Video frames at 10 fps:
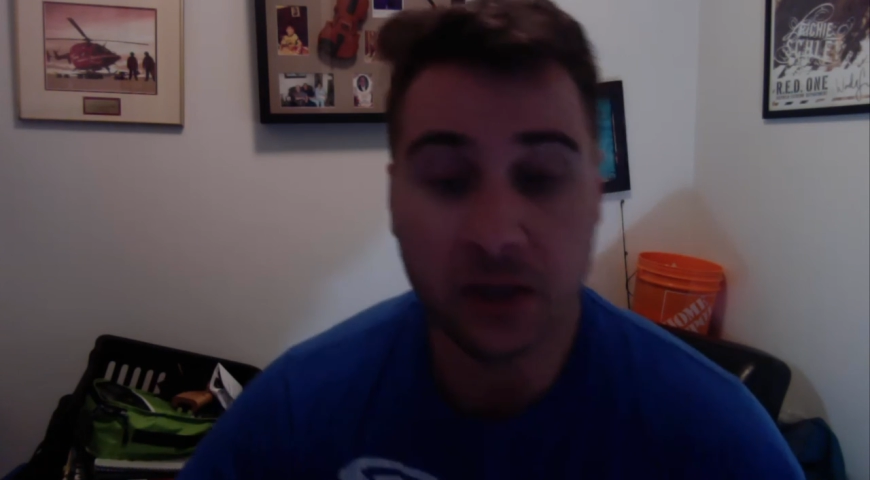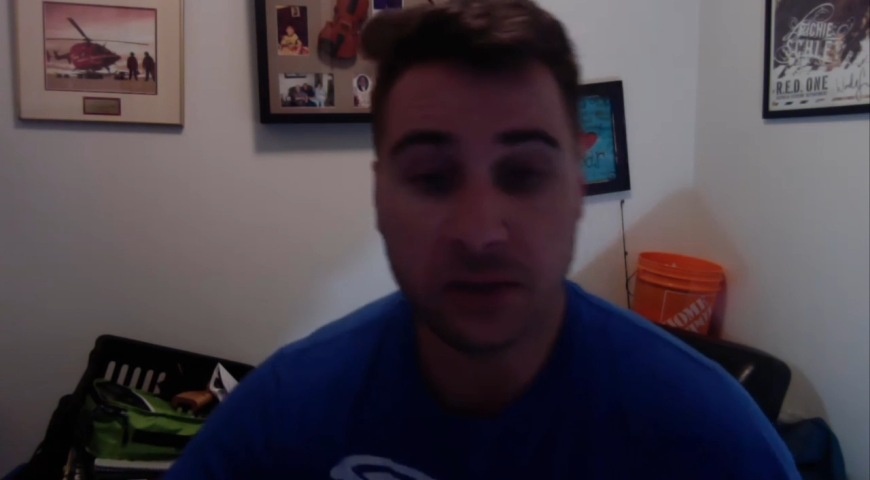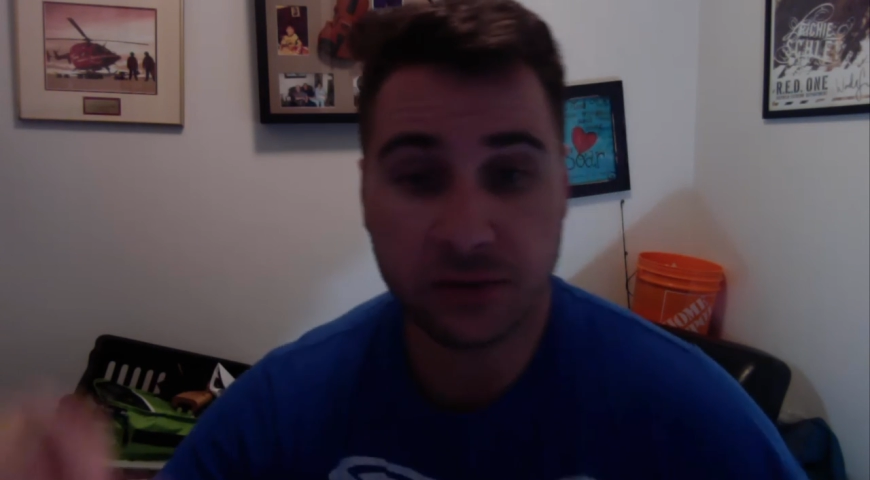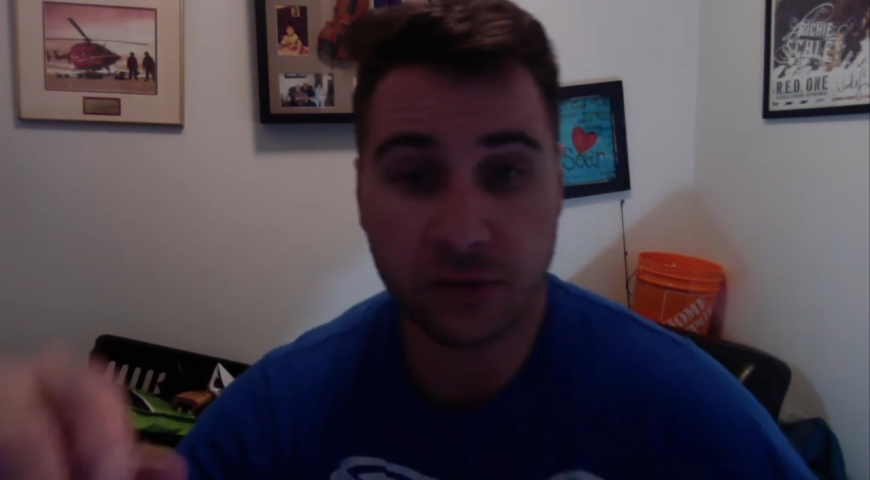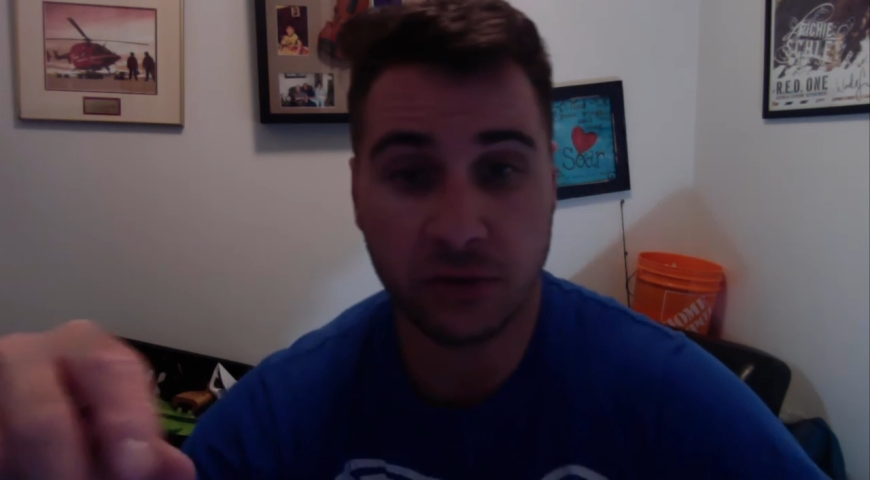
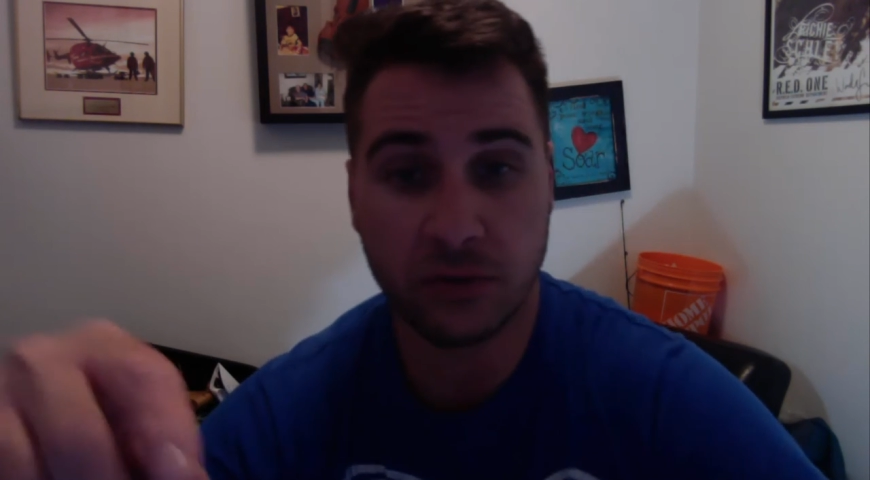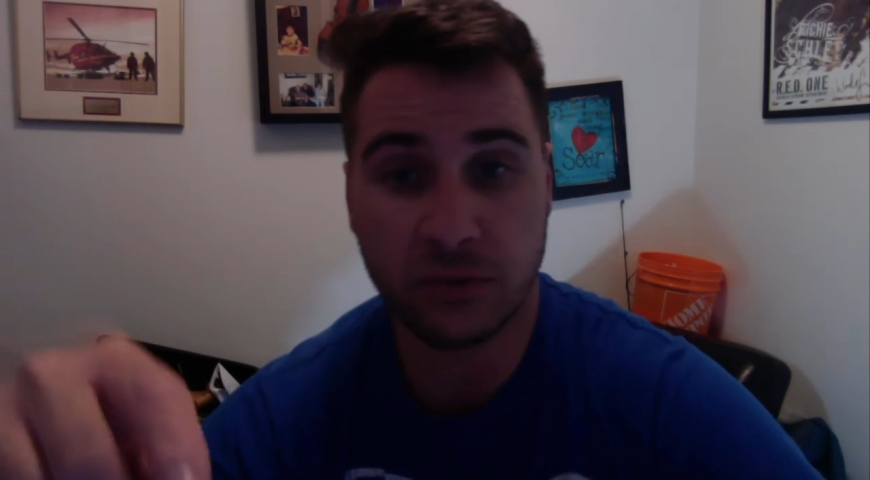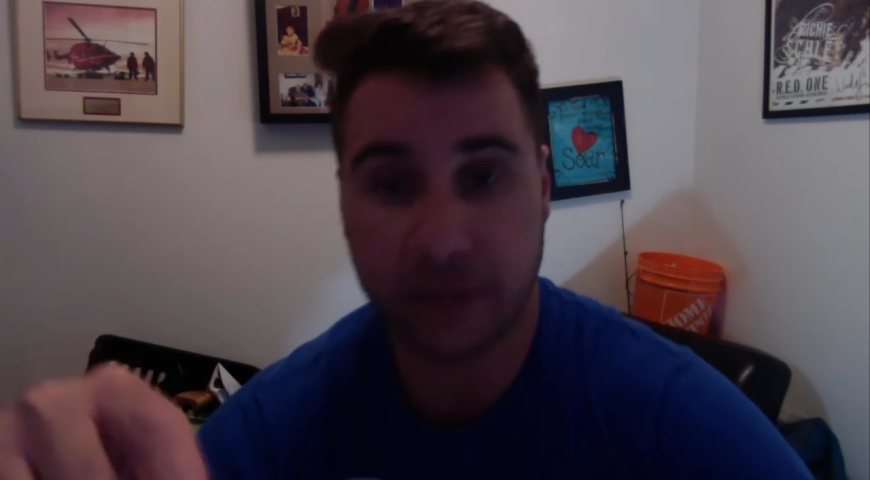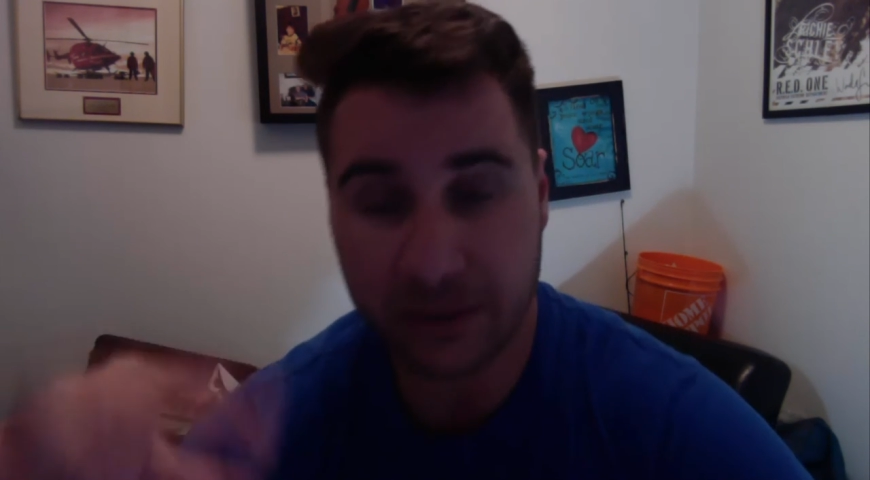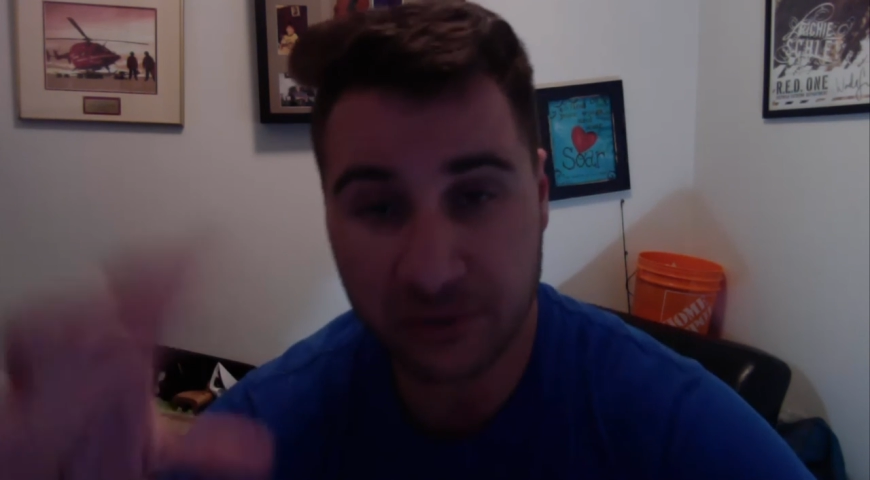
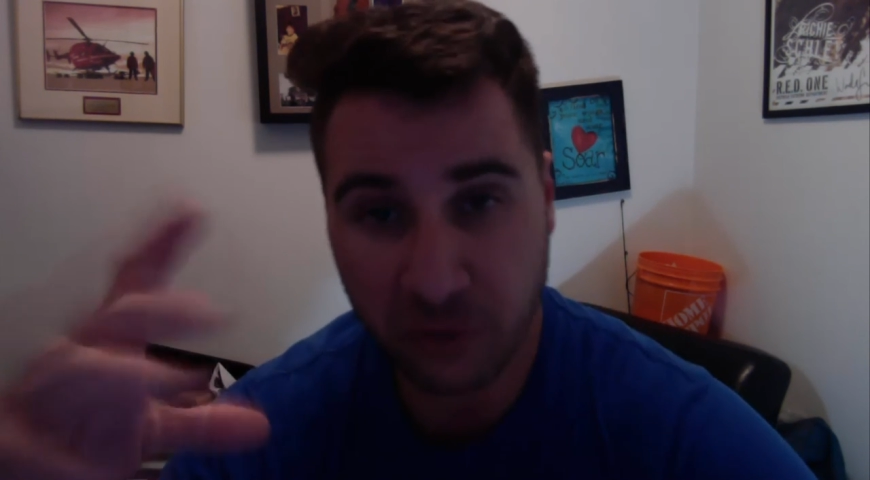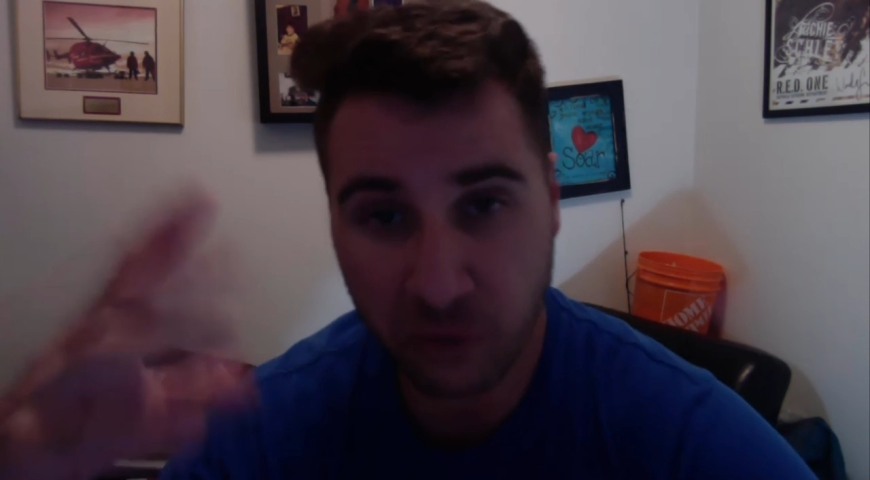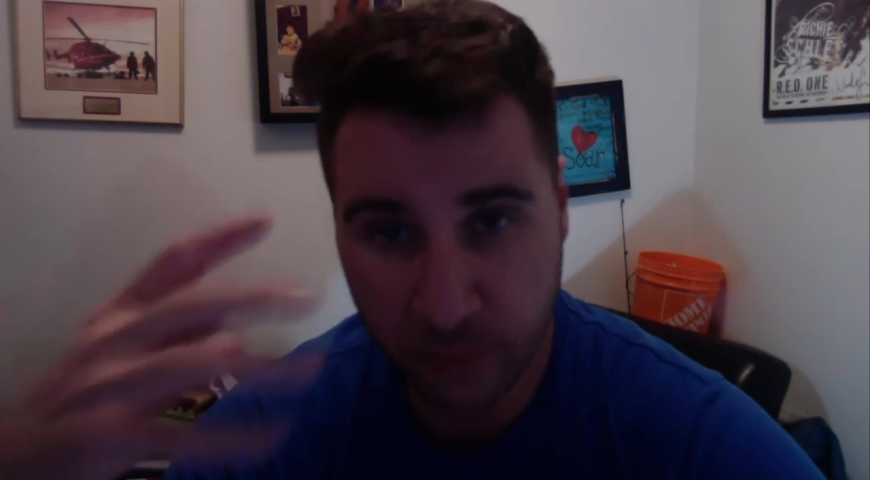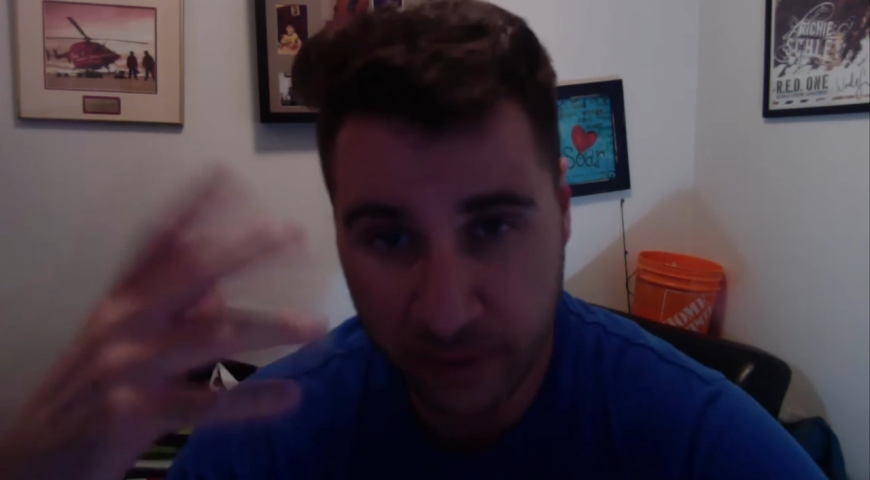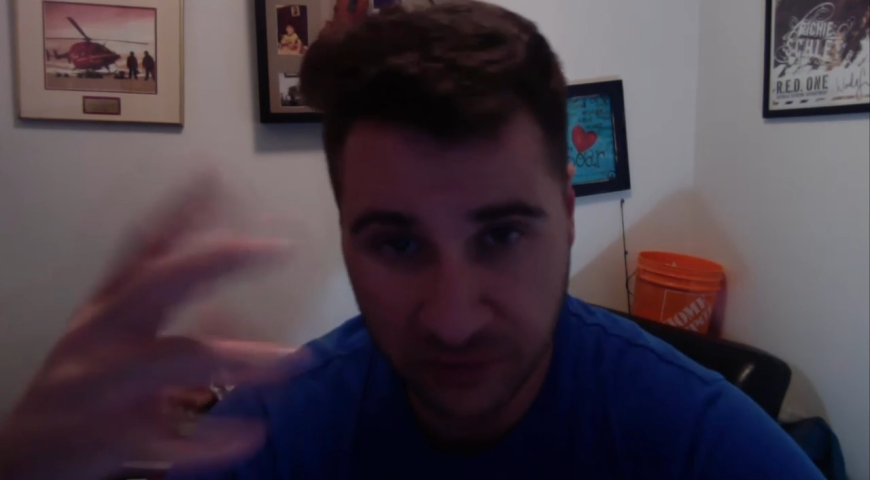So that's a
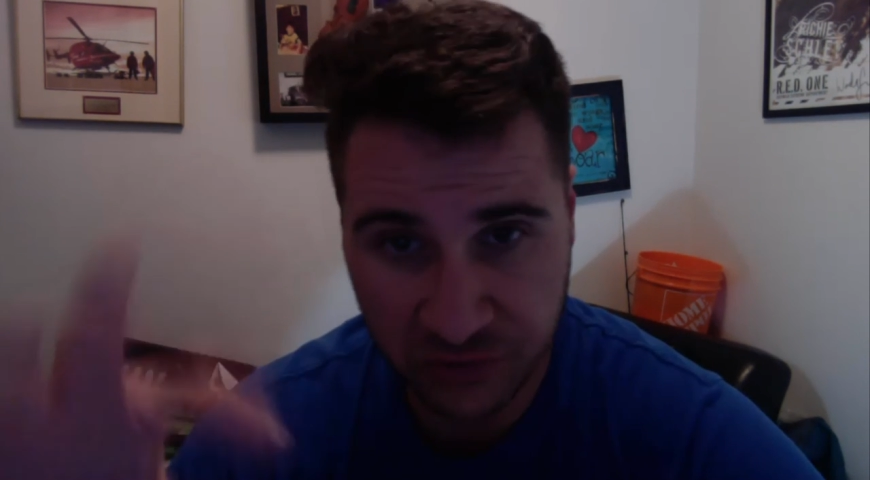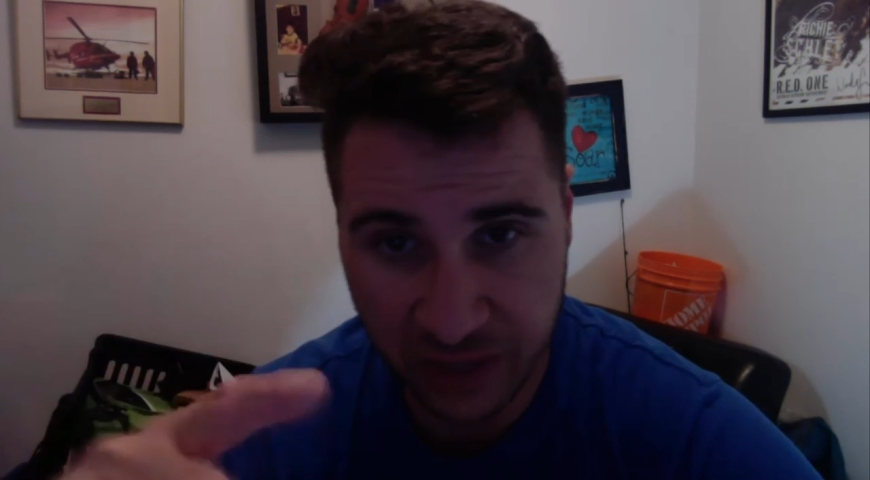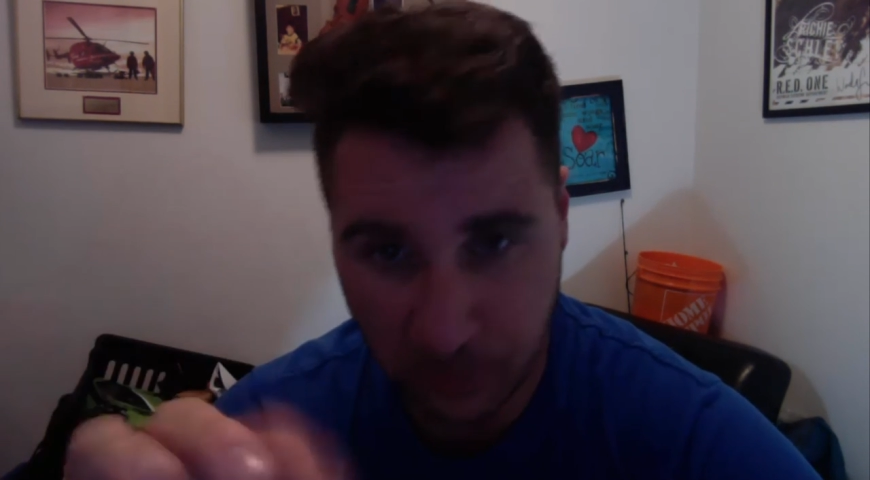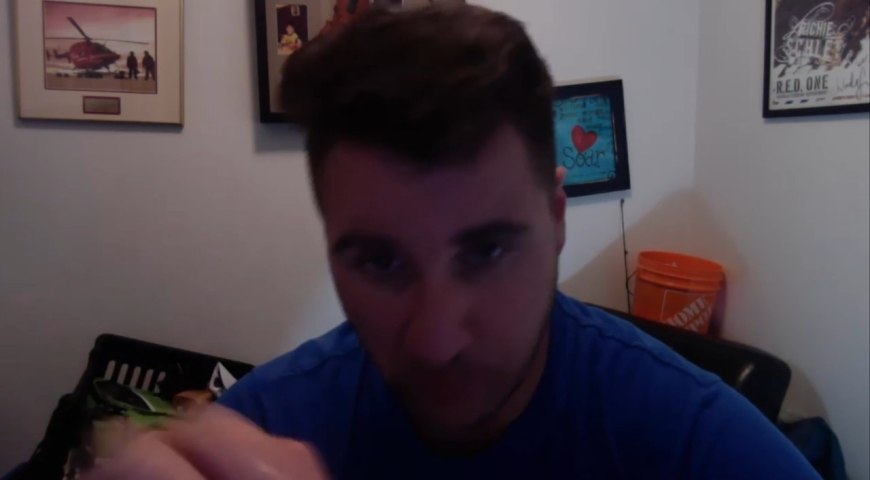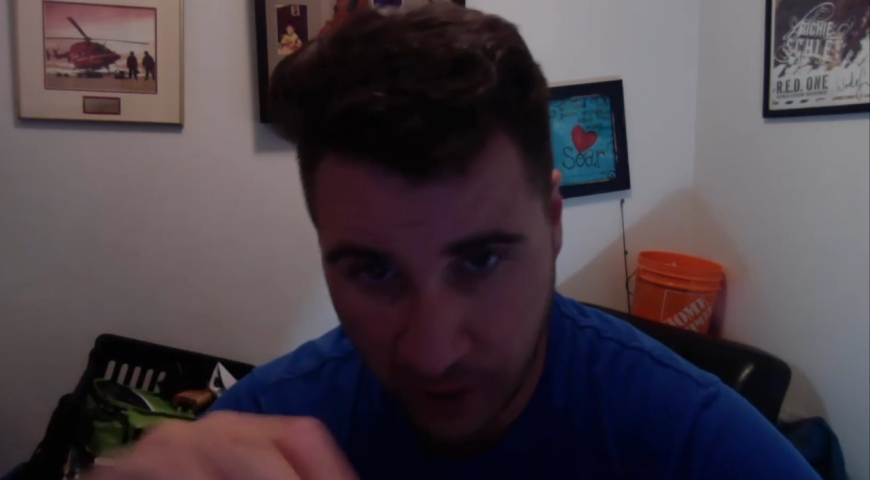little bit the
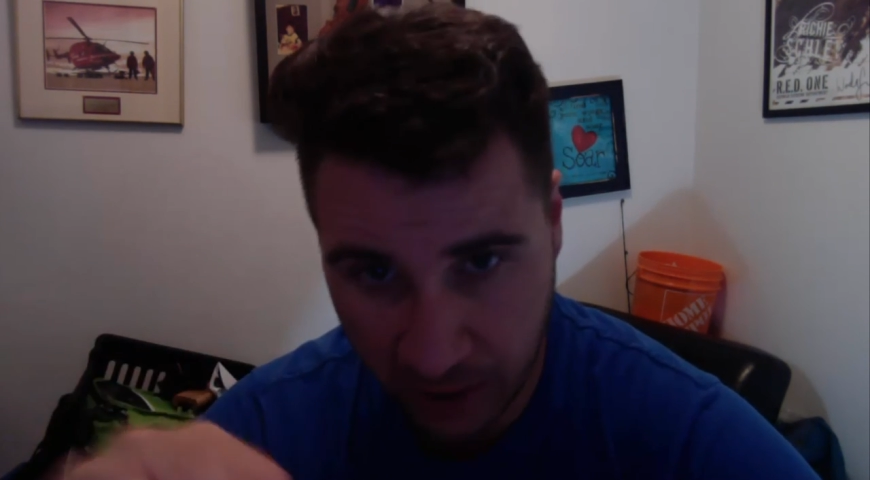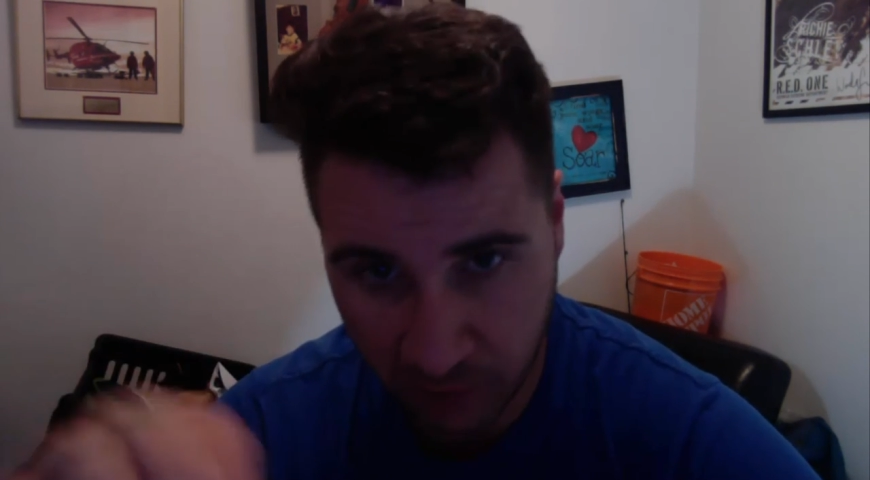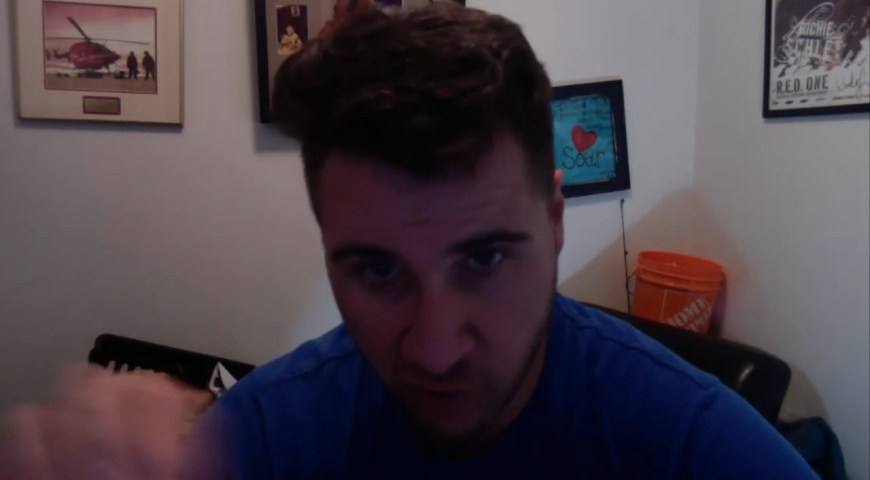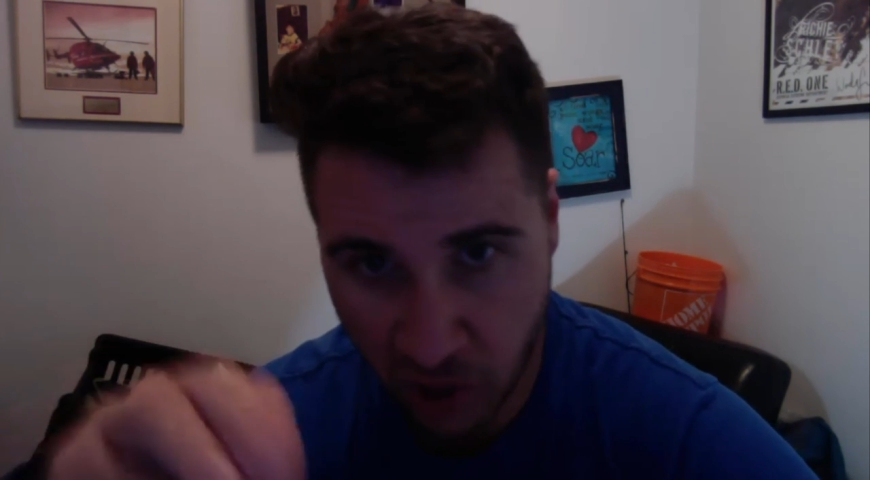same kind of